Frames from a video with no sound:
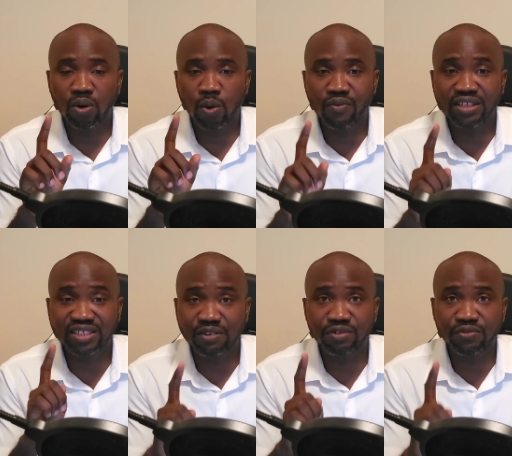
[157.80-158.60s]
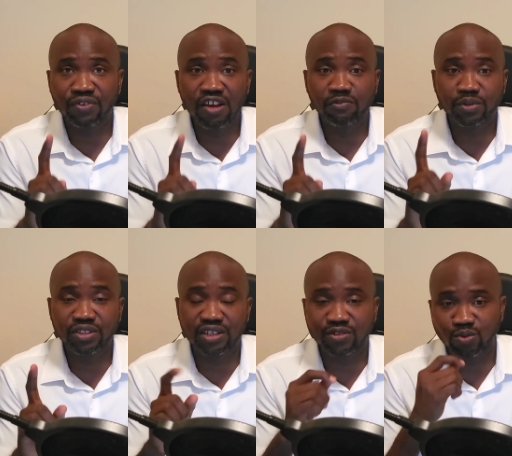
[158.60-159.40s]
over
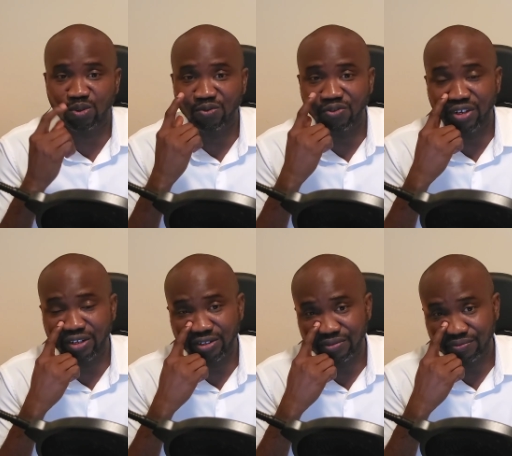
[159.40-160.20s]
75% will fail.